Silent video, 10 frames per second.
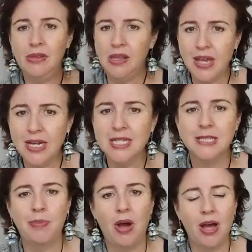that
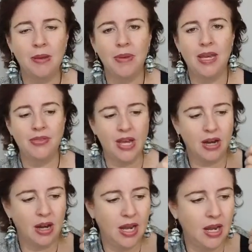inspire me, that
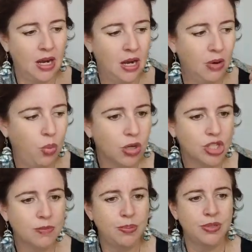I, I want
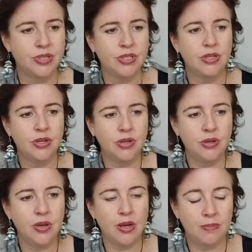to pursue,
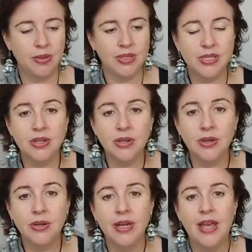pursue
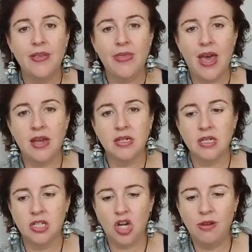that
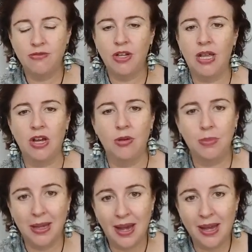don't feel like
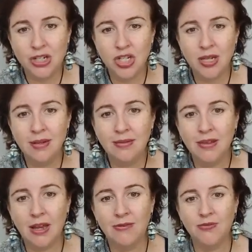obligation,
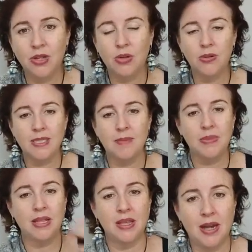that feel
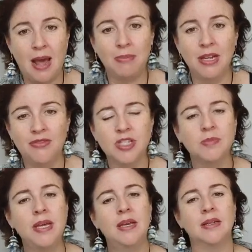something that uplifts
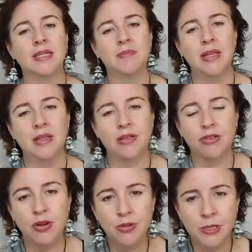me and something that
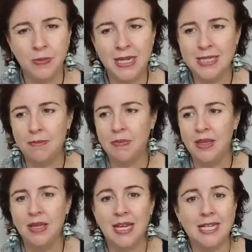thrills me, something
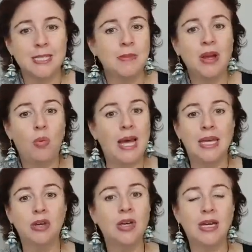that gets me awake
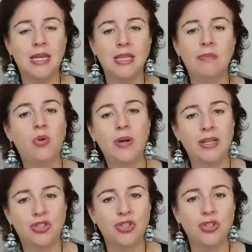early in the morning
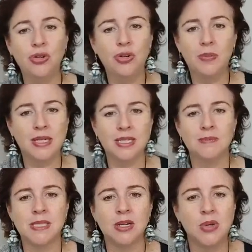to do because I'm
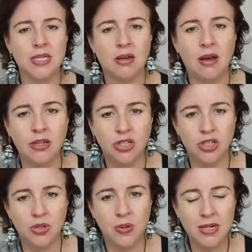so excited to
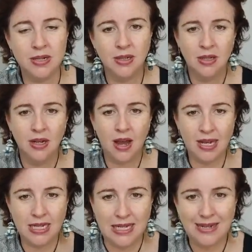do it. I
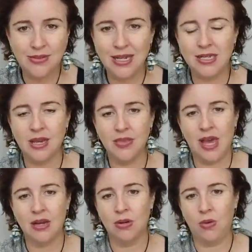need things like
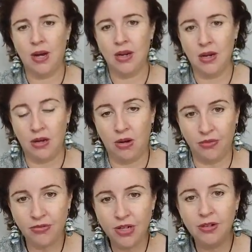that quite
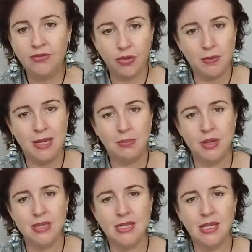often for me
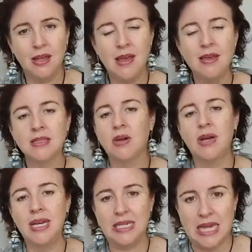personally. So I
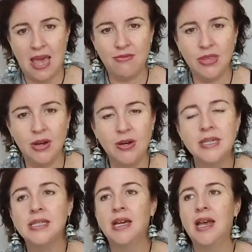need to have
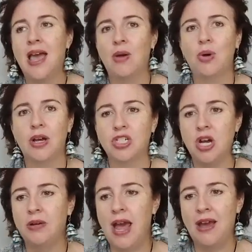those. When I
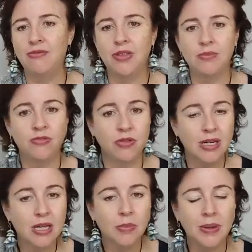don't have them for a
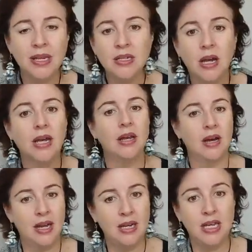little bit, I,
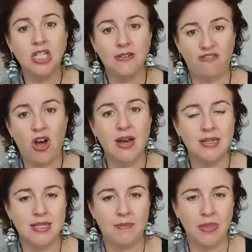I need to find
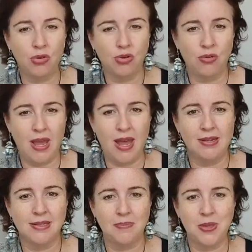something or create
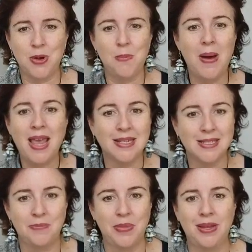something or make
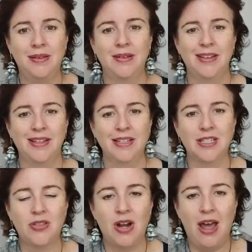something
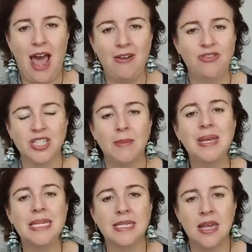so that I have some
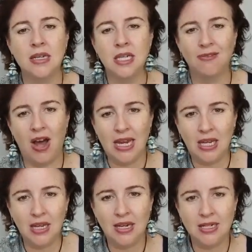incentive. I
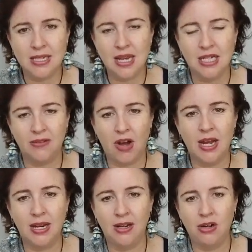need incentive. I need